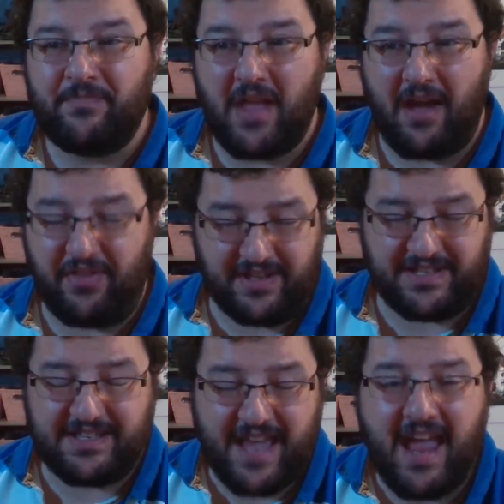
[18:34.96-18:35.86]
I think
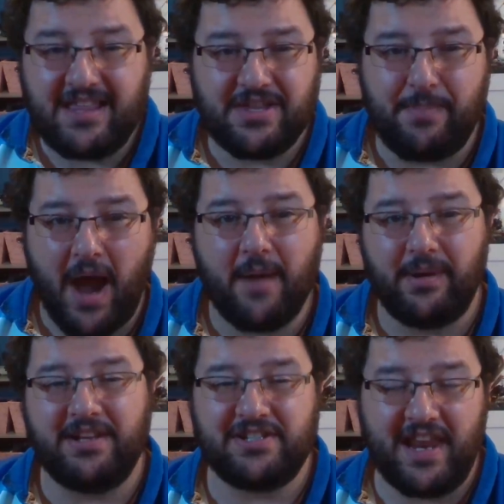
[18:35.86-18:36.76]
to take the
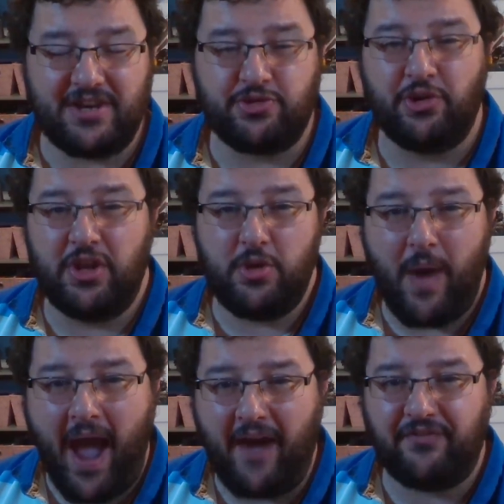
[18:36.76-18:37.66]
Bible as literal, you
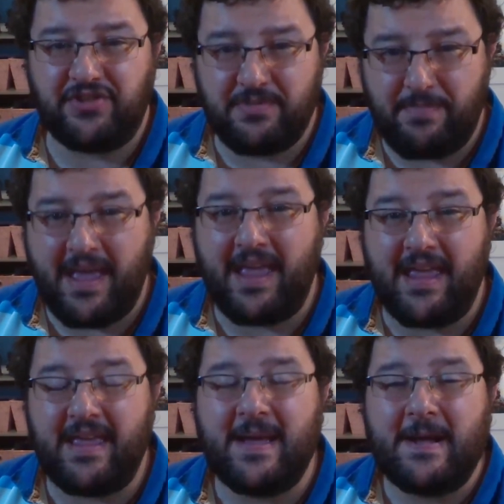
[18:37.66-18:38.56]
have to
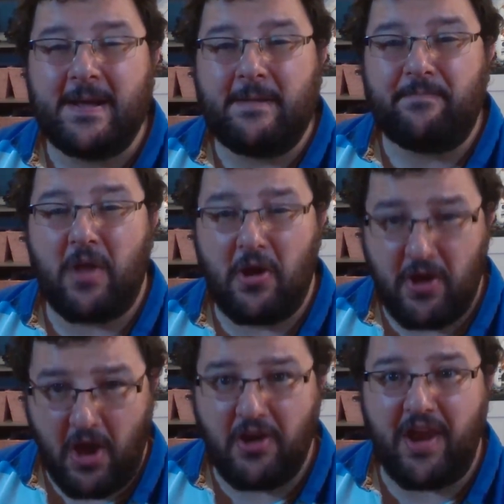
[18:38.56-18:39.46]
be an
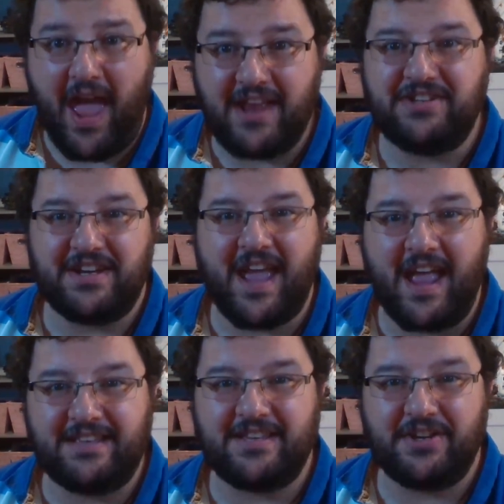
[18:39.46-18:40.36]

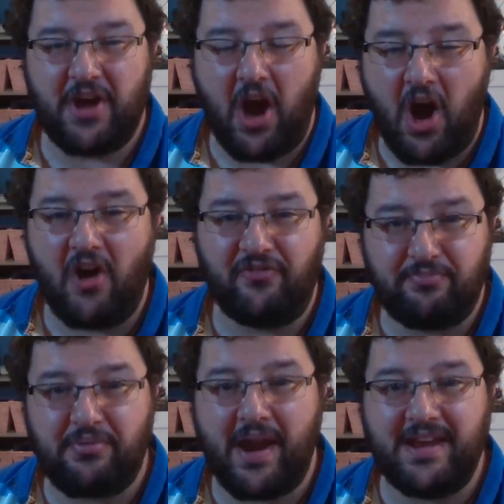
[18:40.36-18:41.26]
uneducated,
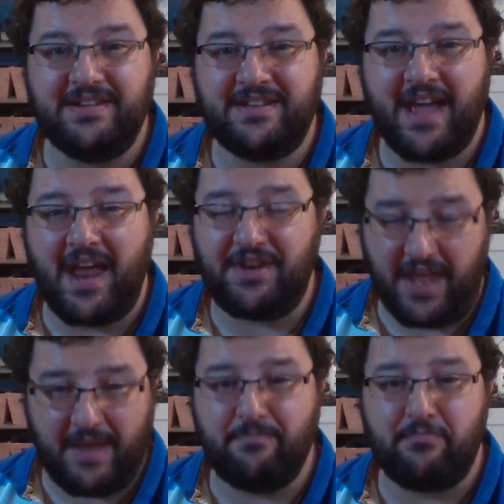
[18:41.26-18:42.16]
half-brain-dead,
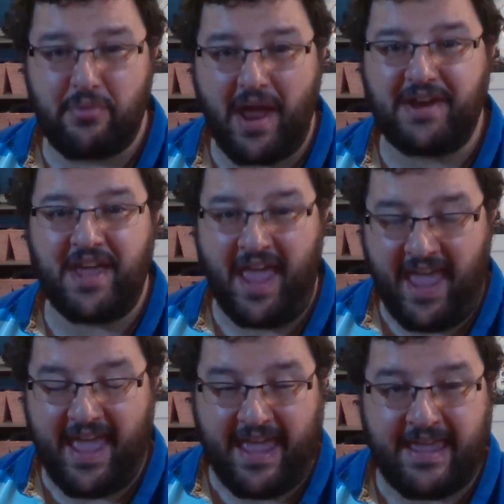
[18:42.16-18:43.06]
inbred
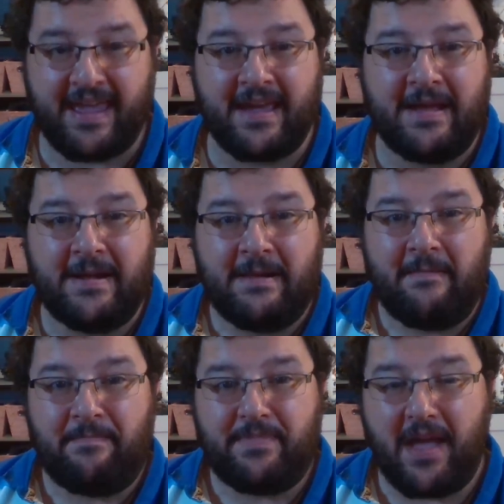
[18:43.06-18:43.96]
hick.
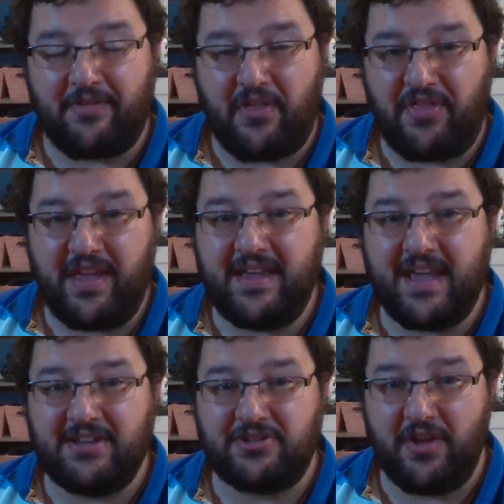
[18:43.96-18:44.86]
Now, the thing
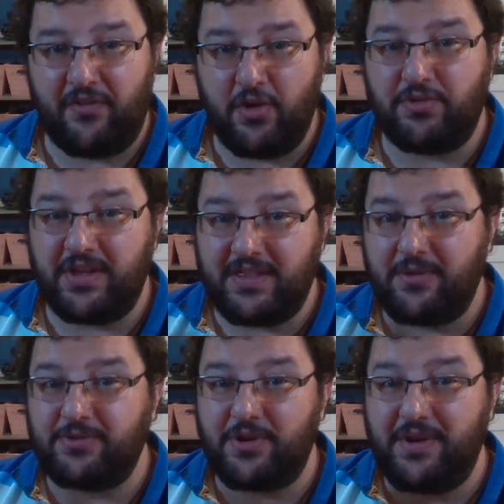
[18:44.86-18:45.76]
is, if you think there
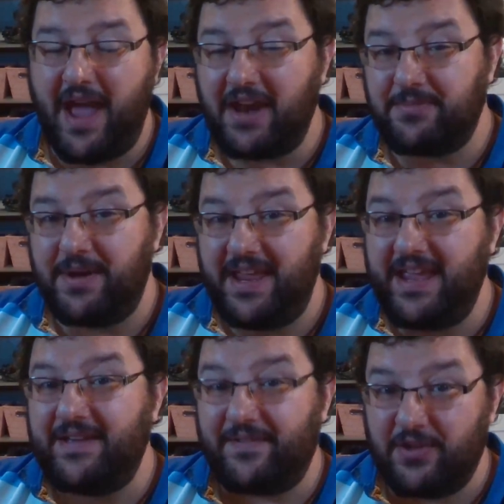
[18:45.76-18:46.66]
was only Adam and
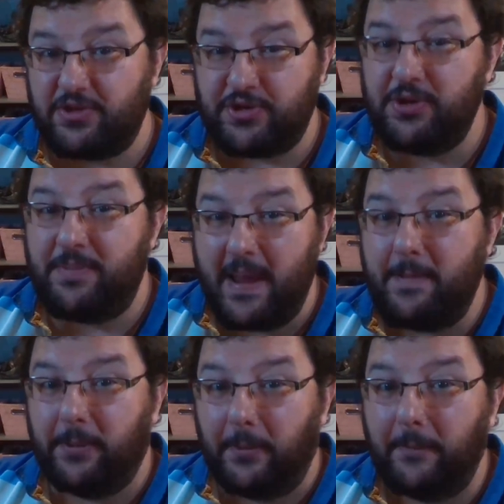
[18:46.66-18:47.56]
Eve and the two
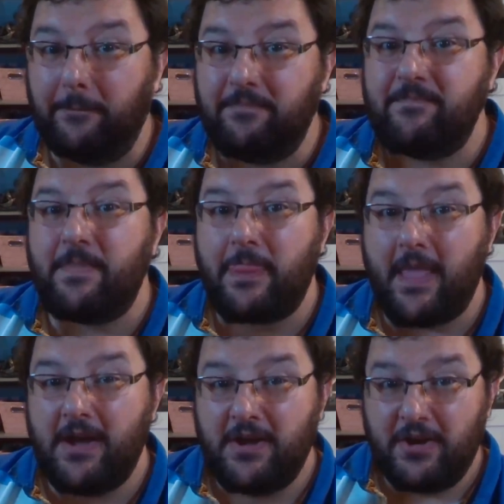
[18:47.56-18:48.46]
people,
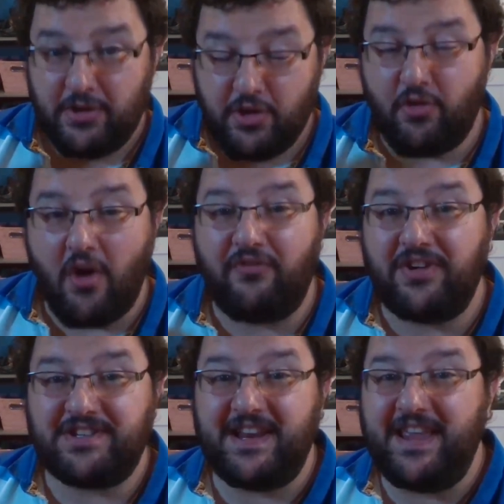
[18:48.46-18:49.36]
you're
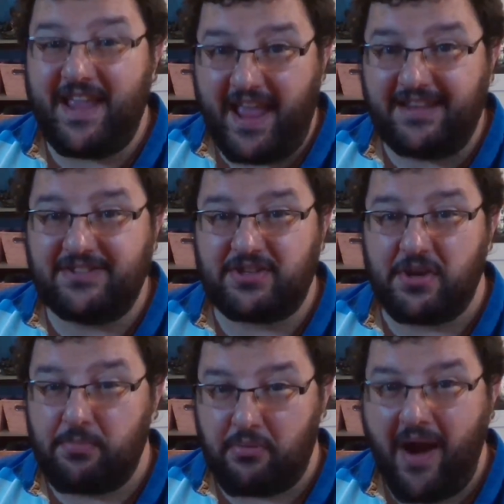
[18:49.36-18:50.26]
obviously into
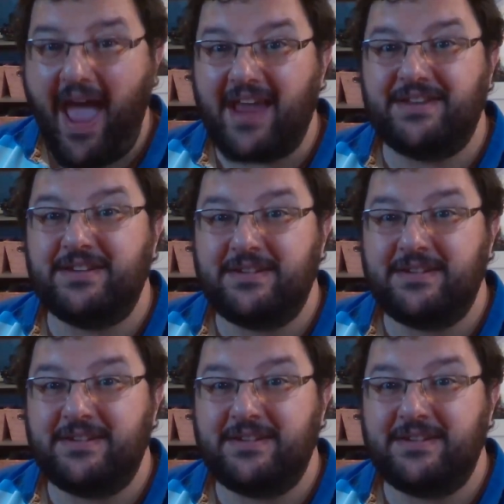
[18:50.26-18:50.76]
bread.